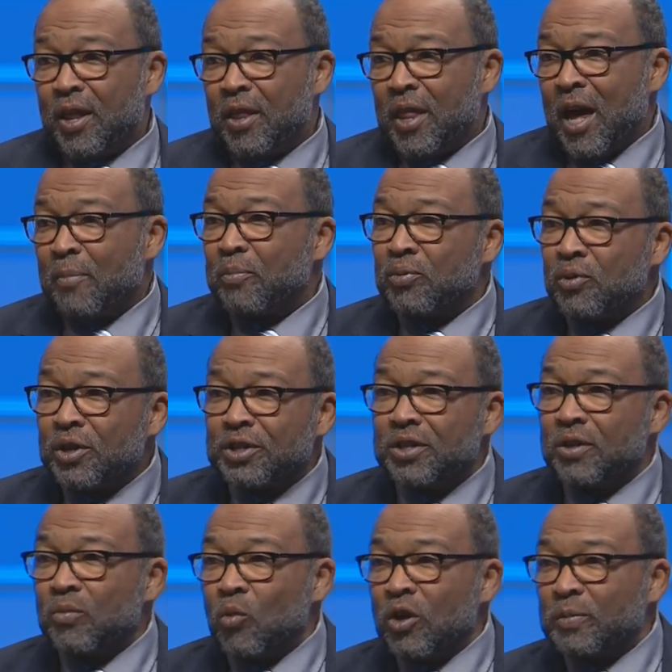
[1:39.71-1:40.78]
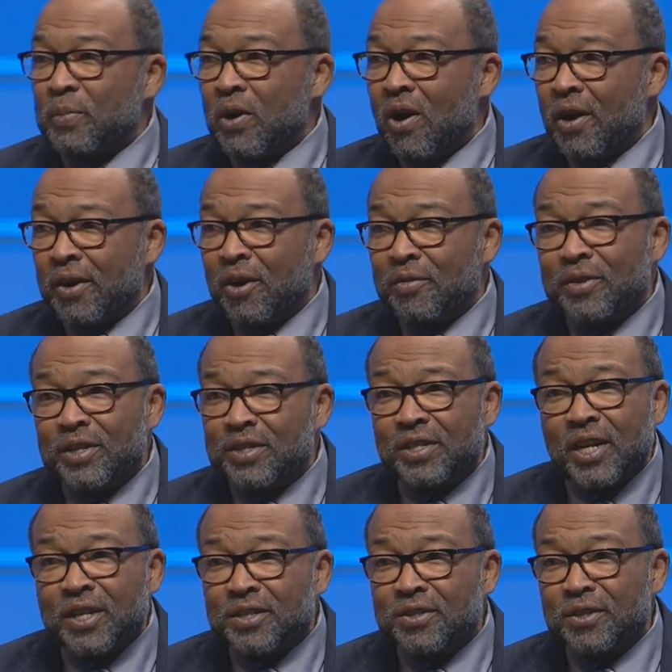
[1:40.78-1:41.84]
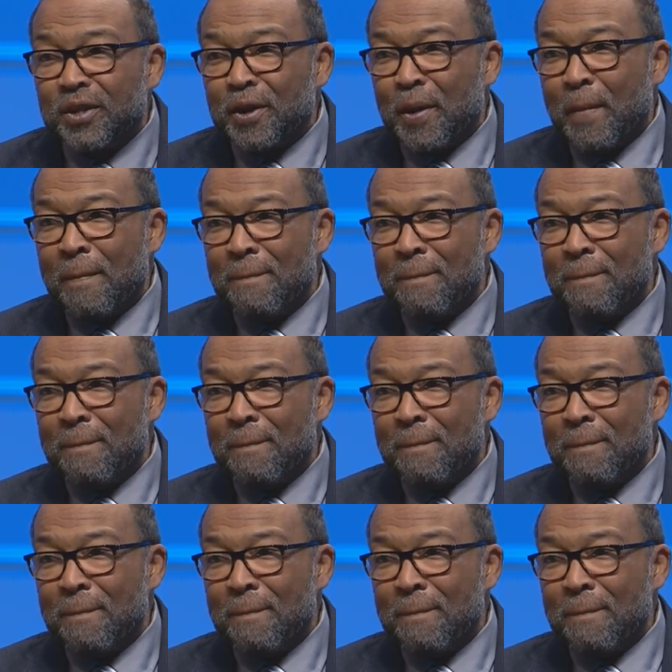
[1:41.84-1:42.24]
that prison was part of his destiny.